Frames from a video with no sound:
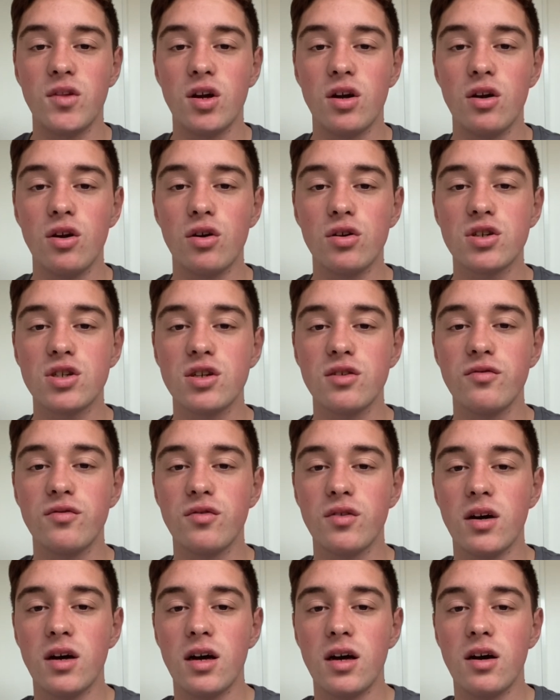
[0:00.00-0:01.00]
lots of
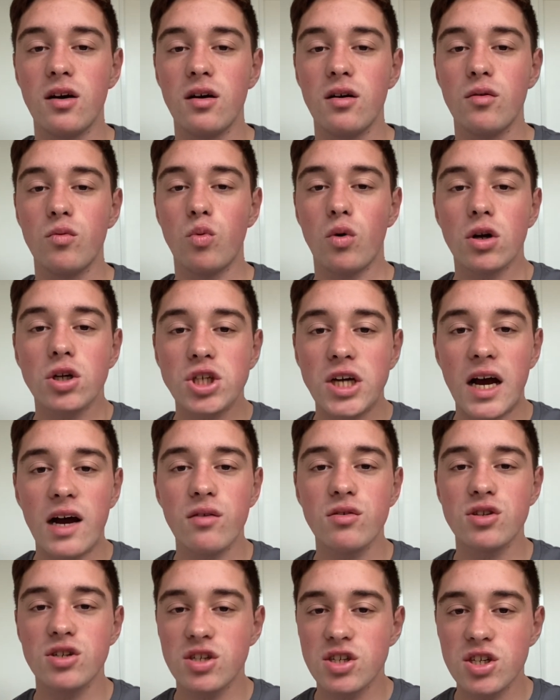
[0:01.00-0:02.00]
watch
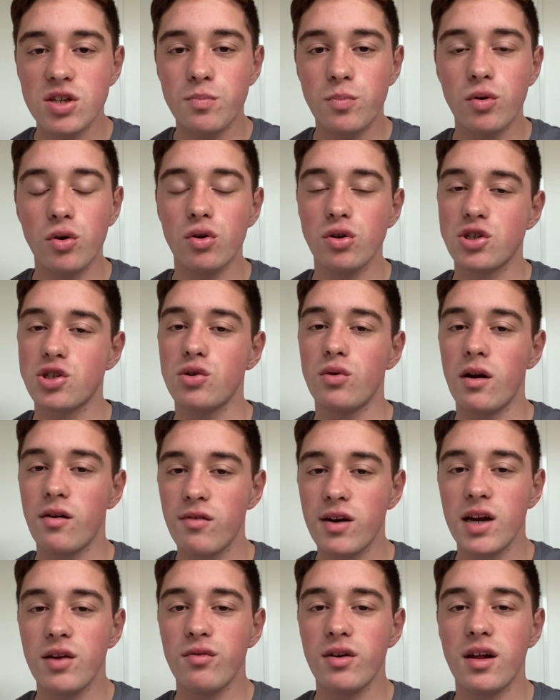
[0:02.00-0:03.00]
hours and support. So I
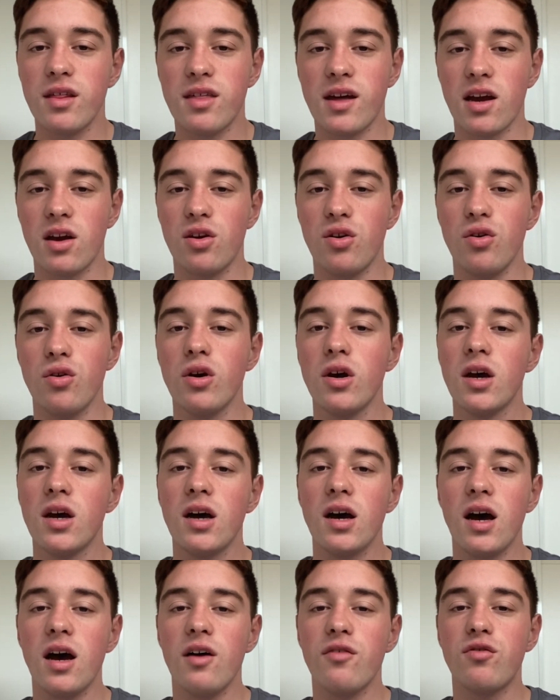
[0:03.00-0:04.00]
really thank you
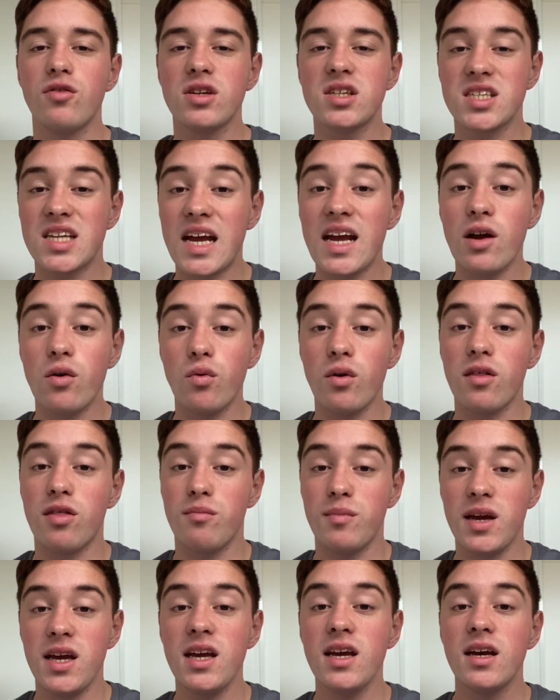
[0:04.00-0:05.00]
for staying with
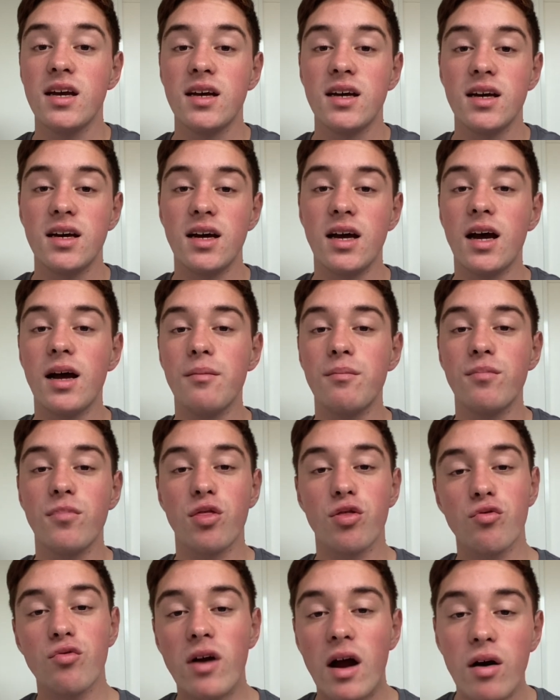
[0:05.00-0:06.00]
me
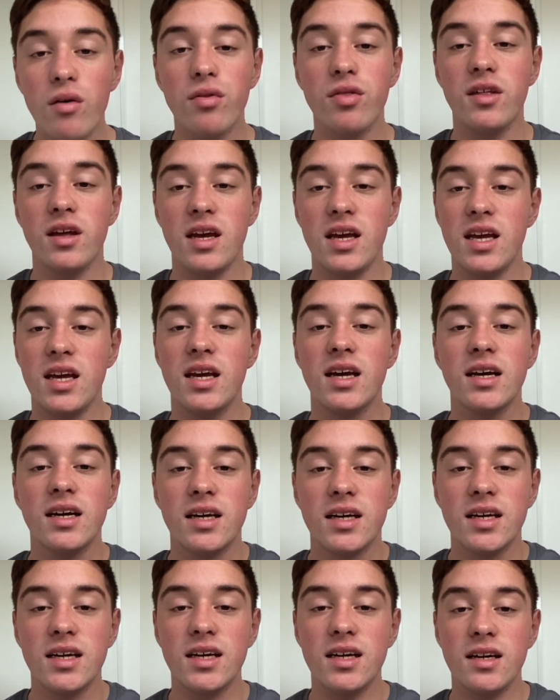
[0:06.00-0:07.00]
throughout
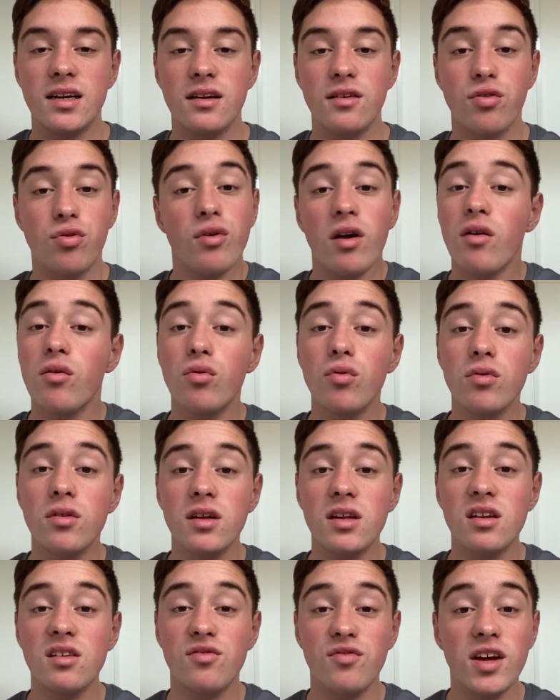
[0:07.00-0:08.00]
all
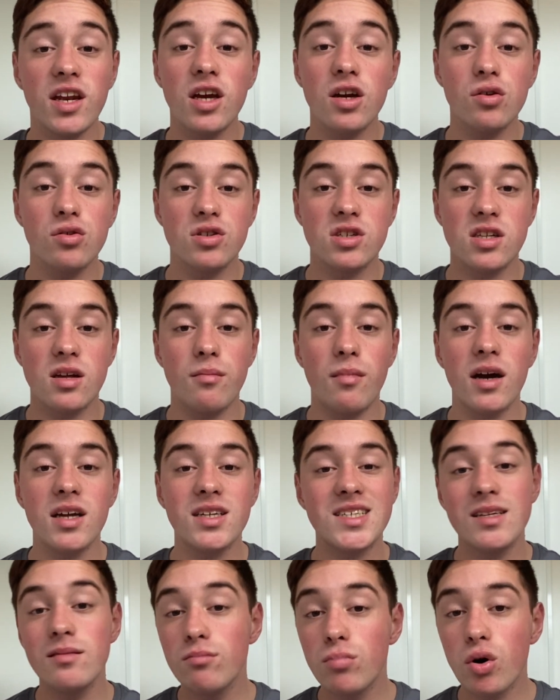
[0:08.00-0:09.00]
these videos that might
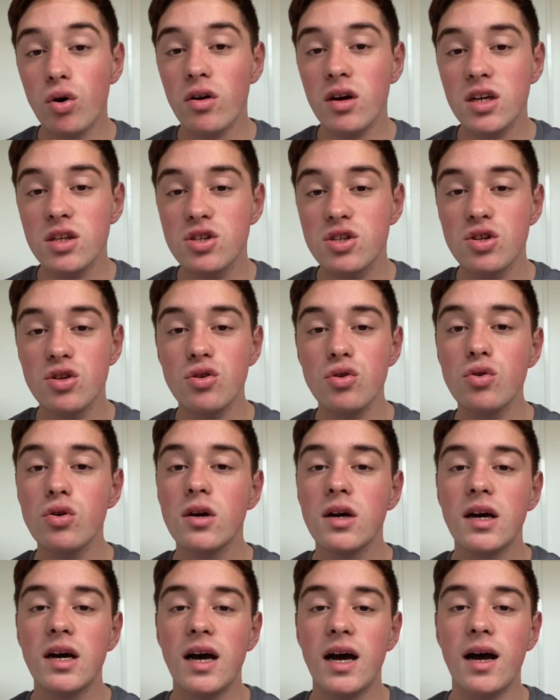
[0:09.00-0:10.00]
seem boring to you.
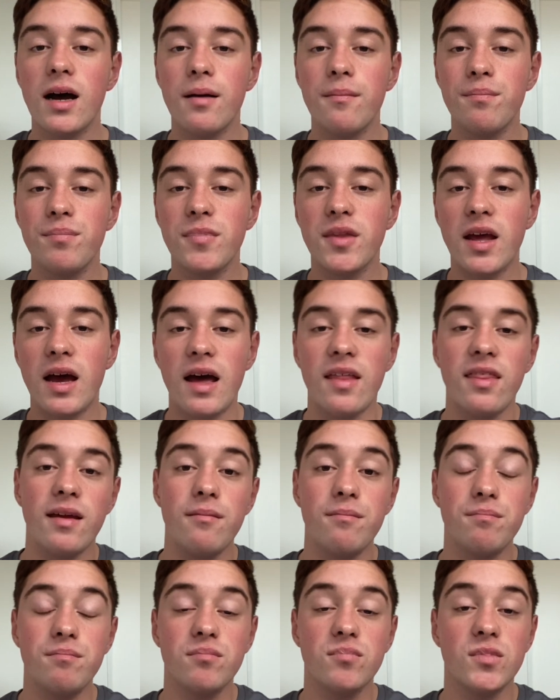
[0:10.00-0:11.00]
And
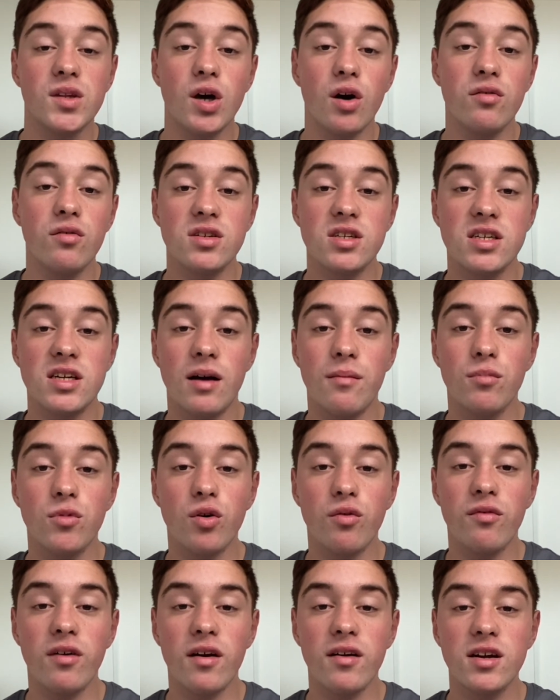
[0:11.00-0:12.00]
they obviously I'm
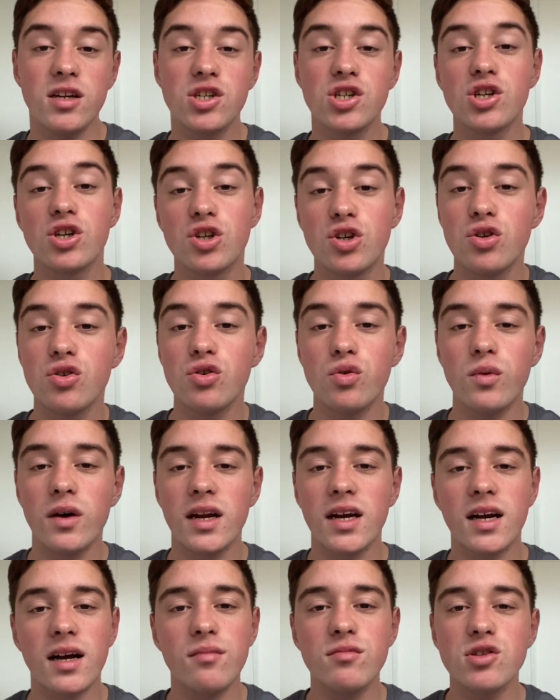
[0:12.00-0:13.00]
not very secure when
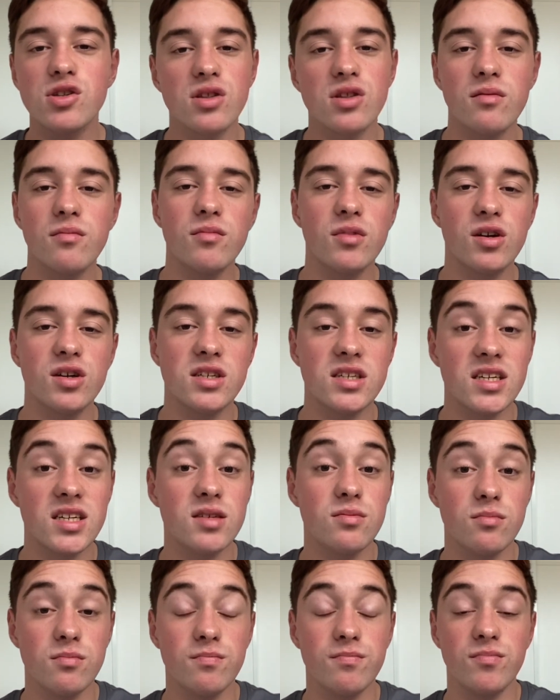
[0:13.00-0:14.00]
it comes to them because
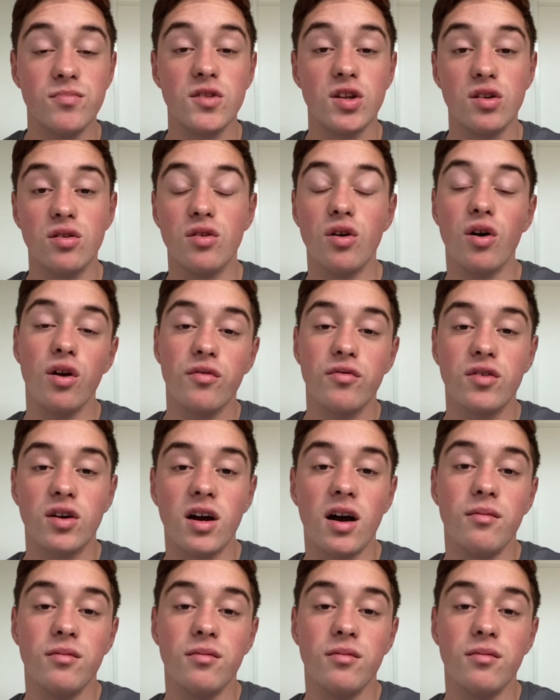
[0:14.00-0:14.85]
there's a lot of